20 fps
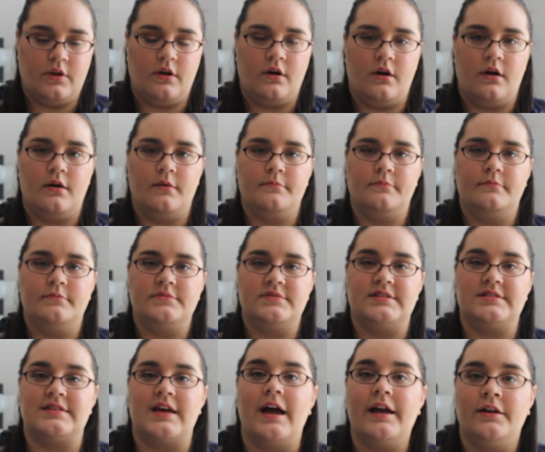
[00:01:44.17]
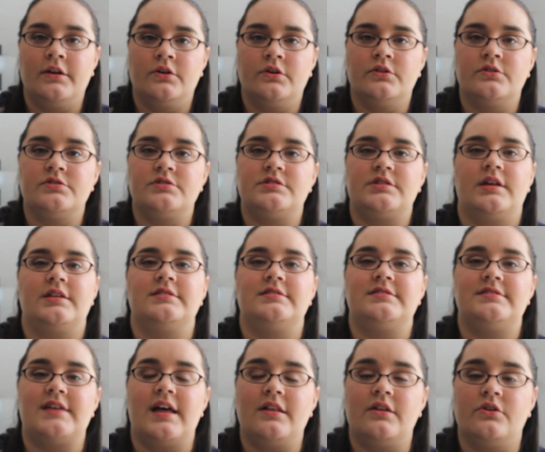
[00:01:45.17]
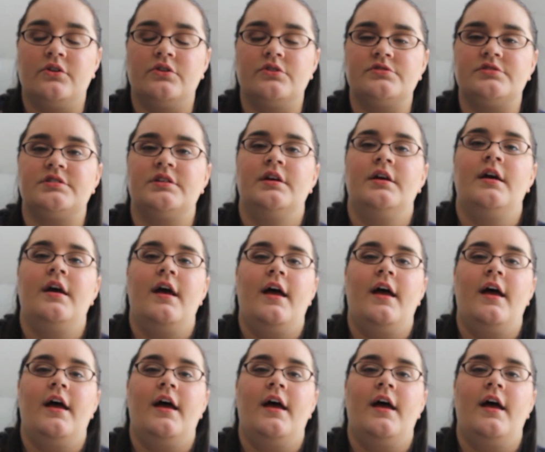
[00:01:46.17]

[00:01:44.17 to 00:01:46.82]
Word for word: Um, designers and sellers